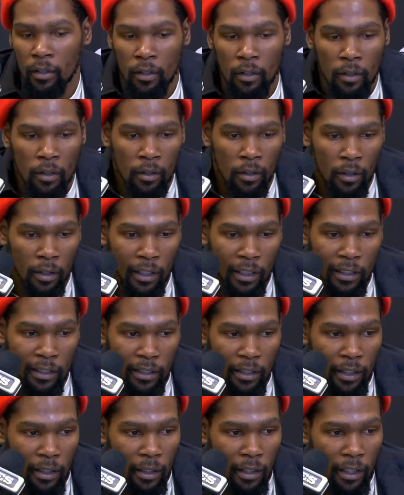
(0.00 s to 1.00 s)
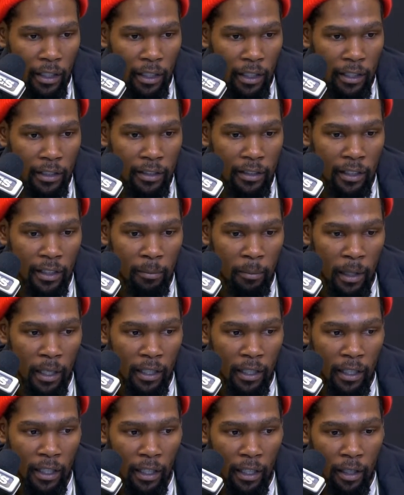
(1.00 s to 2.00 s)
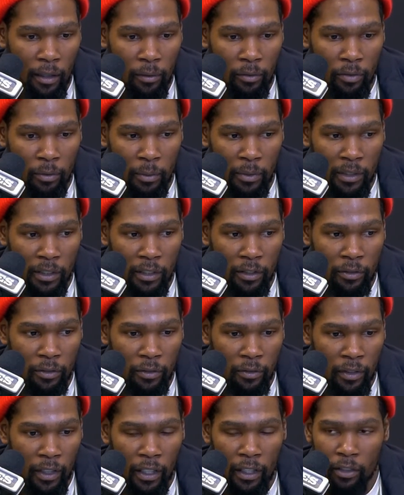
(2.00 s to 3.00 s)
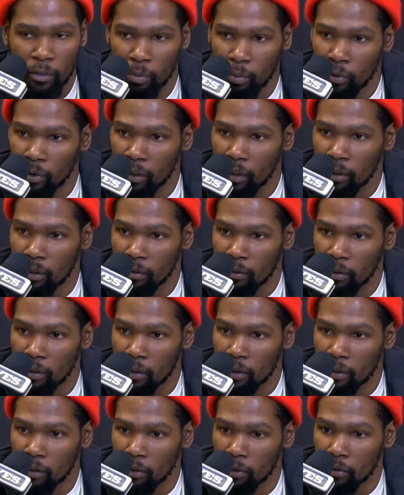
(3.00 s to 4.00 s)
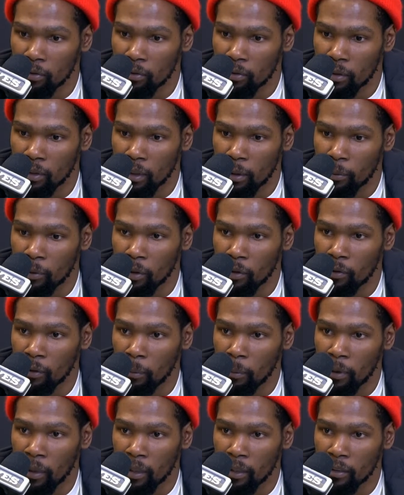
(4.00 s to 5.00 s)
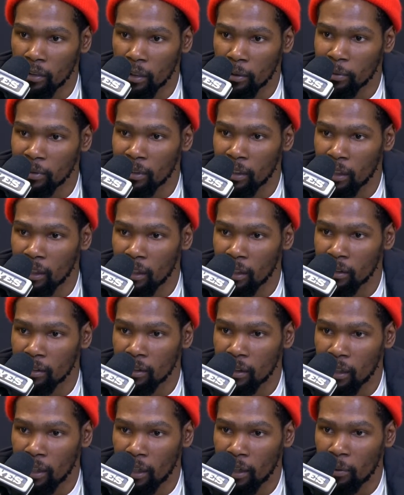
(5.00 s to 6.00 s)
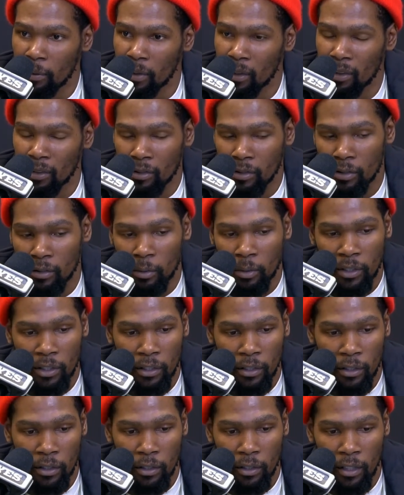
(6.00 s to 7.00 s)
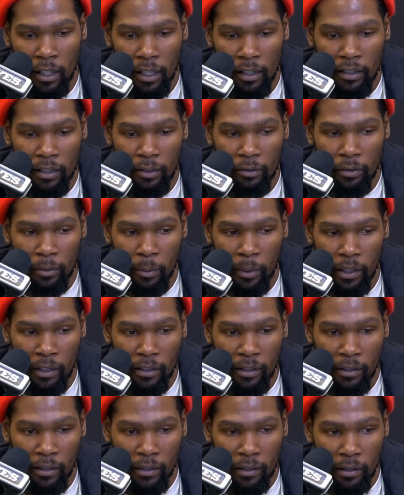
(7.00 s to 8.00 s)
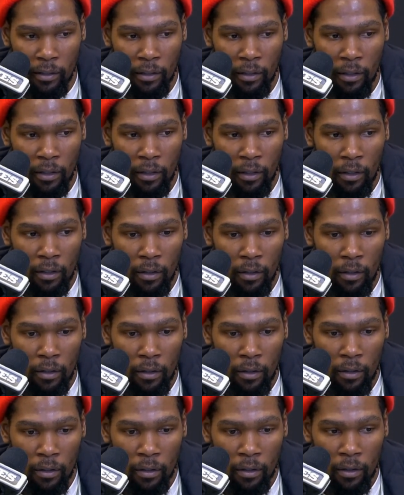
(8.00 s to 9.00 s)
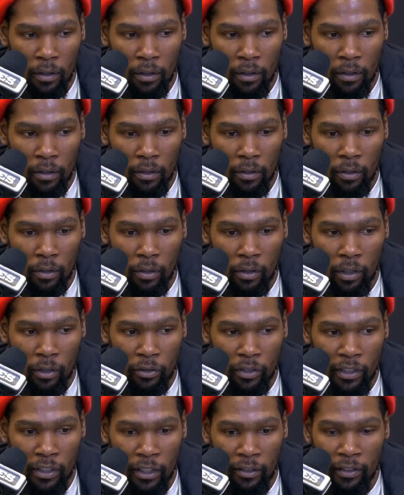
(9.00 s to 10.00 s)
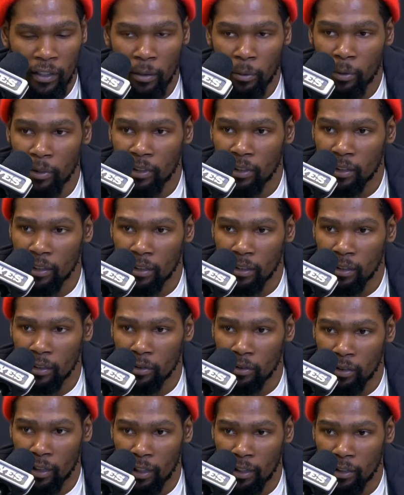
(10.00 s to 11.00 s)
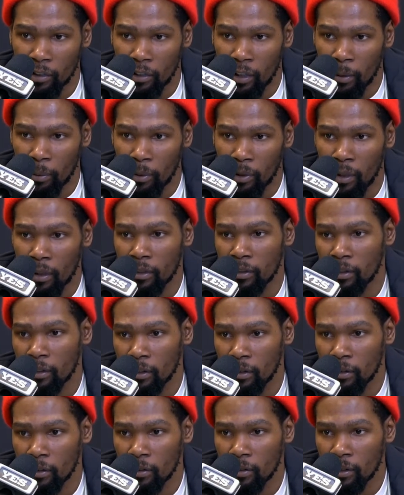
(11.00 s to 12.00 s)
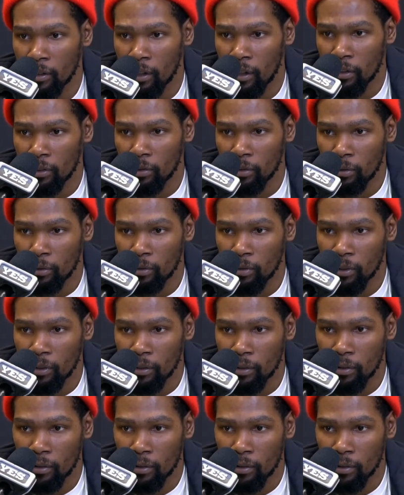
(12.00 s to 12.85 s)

He's seeing he's seeing my game from a different vantage point. You know, coming off the bench, I'm seeing his game. You know, so we're just exchanging information and going over stuff that we see and trying to sharpen our skills and our tools as